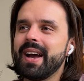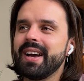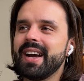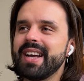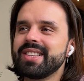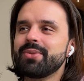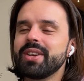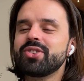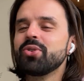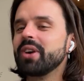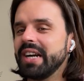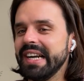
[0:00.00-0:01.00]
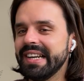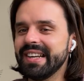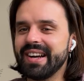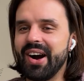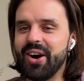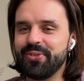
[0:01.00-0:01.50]
as a
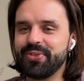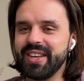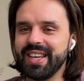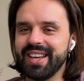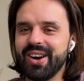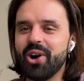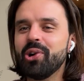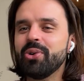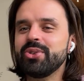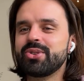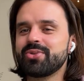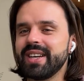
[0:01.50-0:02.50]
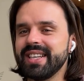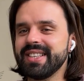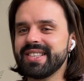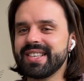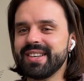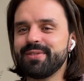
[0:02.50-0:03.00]
return of the old
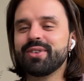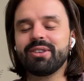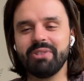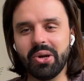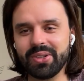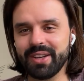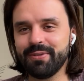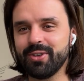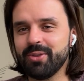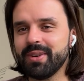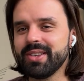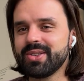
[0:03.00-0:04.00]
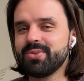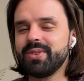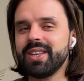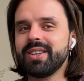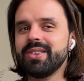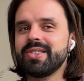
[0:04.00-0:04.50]
trend for longer formats.
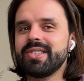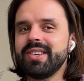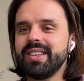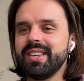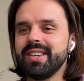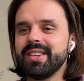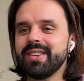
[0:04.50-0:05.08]
We could see